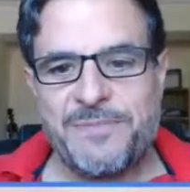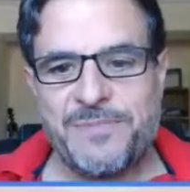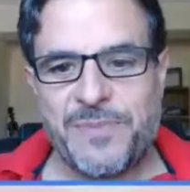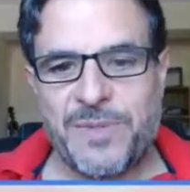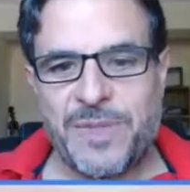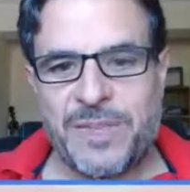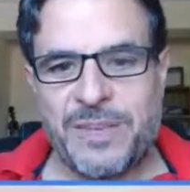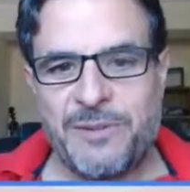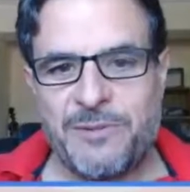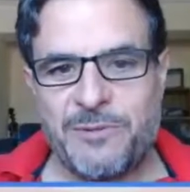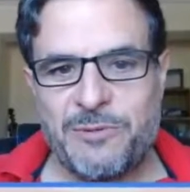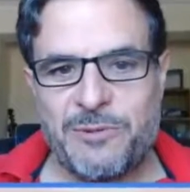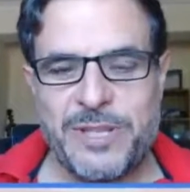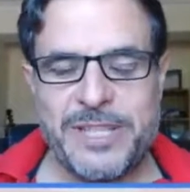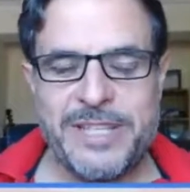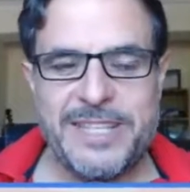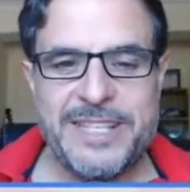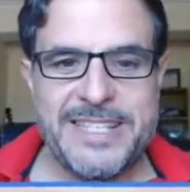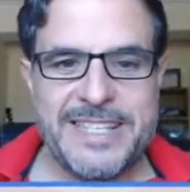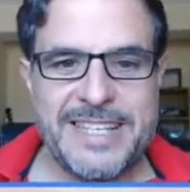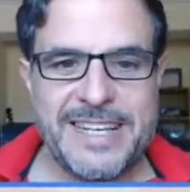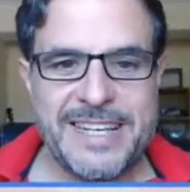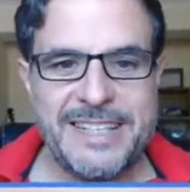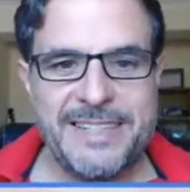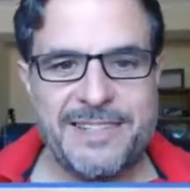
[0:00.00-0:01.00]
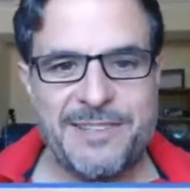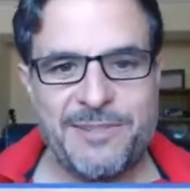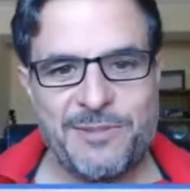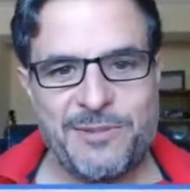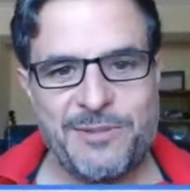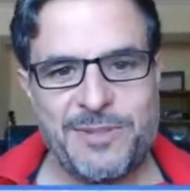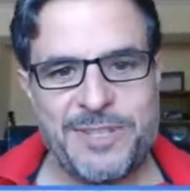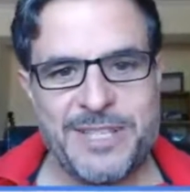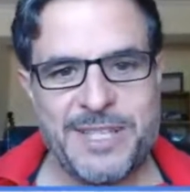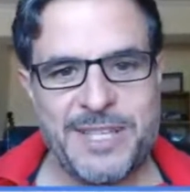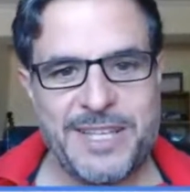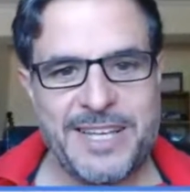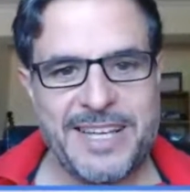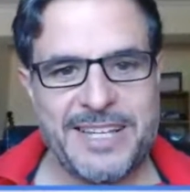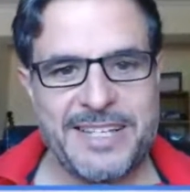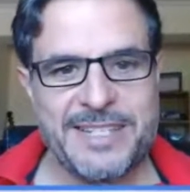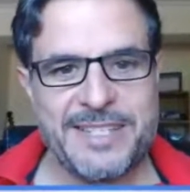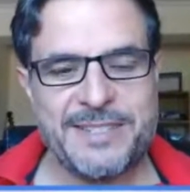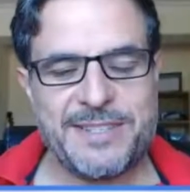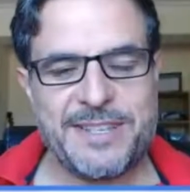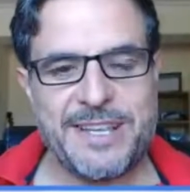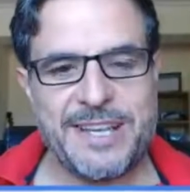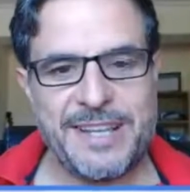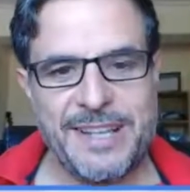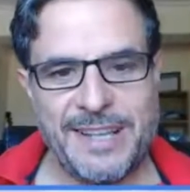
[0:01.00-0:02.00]
we decided to
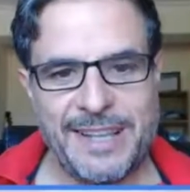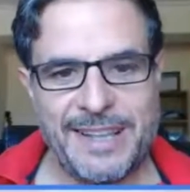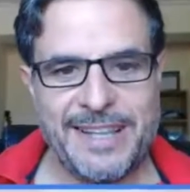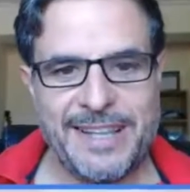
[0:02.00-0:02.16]
discuss a little